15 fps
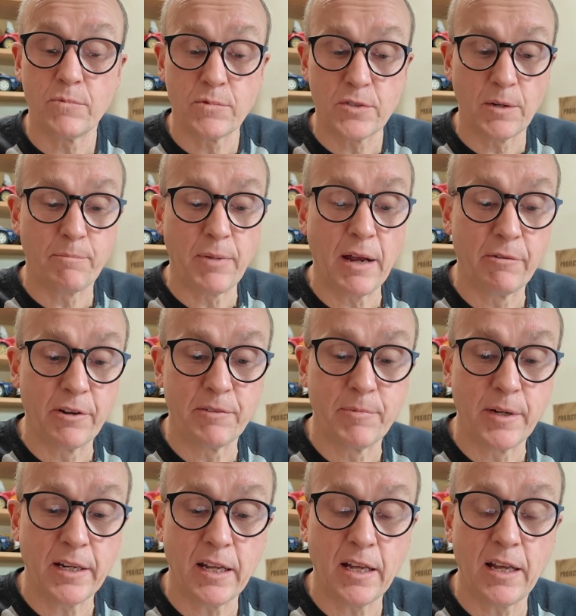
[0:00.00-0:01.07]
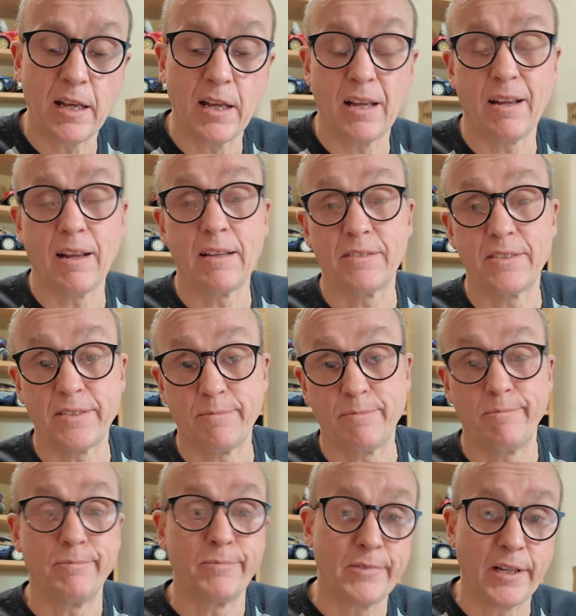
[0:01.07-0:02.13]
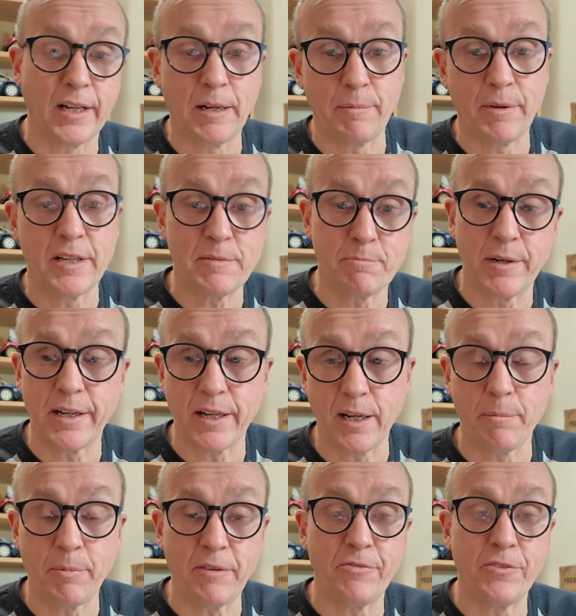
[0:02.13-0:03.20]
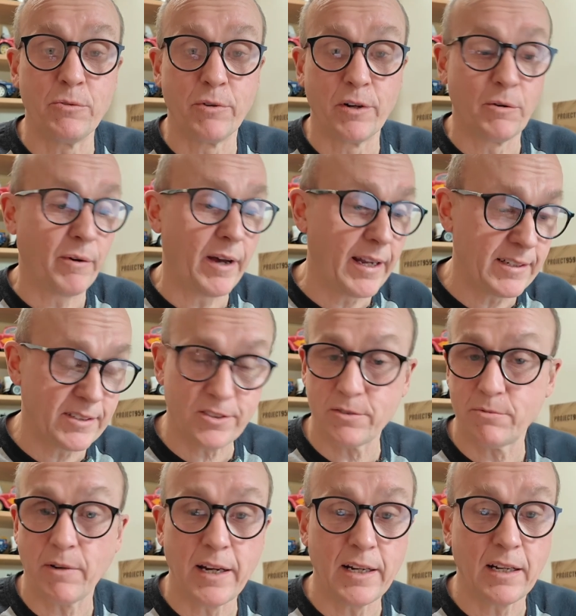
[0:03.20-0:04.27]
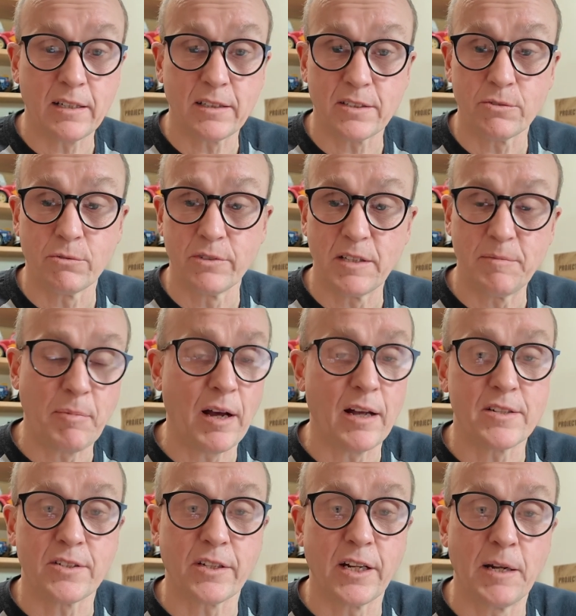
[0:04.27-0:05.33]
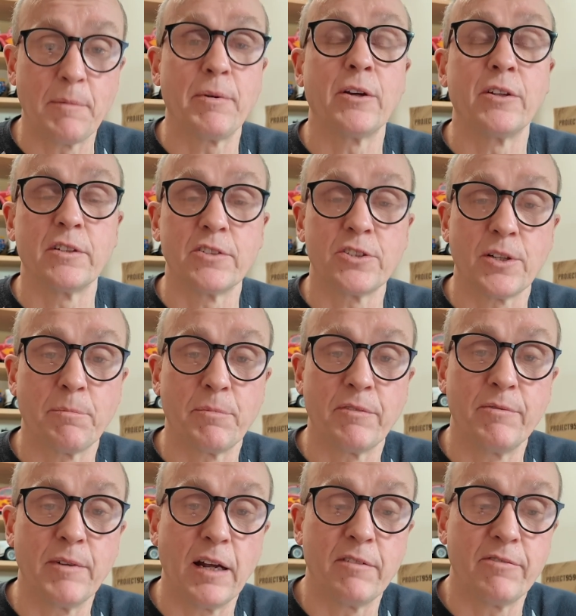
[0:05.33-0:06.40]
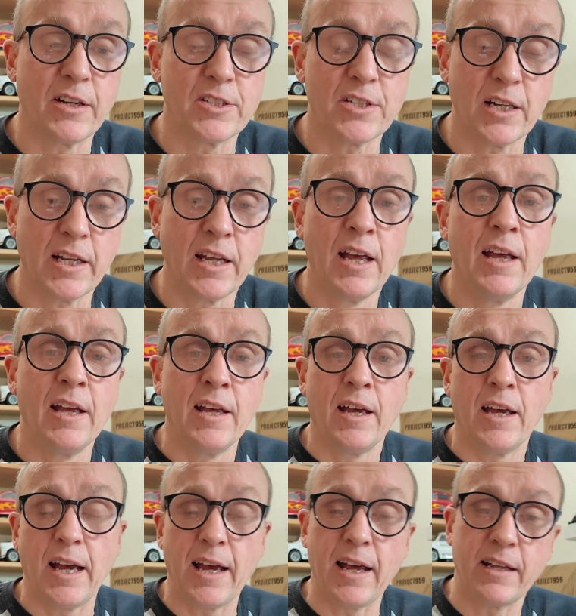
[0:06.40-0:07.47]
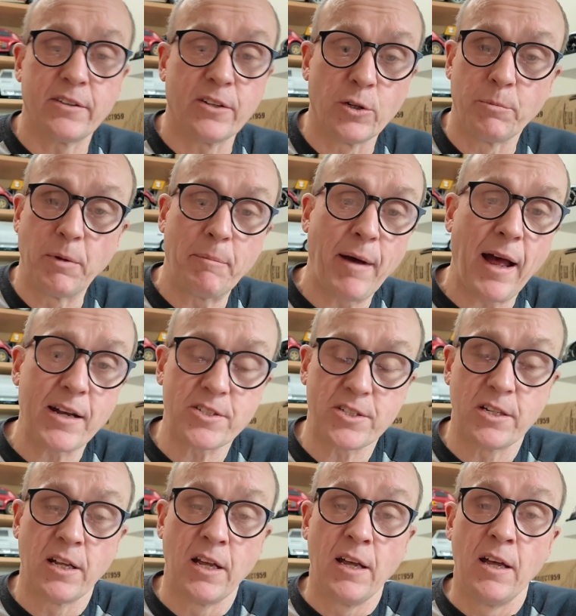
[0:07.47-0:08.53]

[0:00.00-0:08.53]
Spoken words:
So bear with me. It's going to be split up. If you want to wait, just wait, because all these parts are going to be on the shop eventually, and they'll all be batched,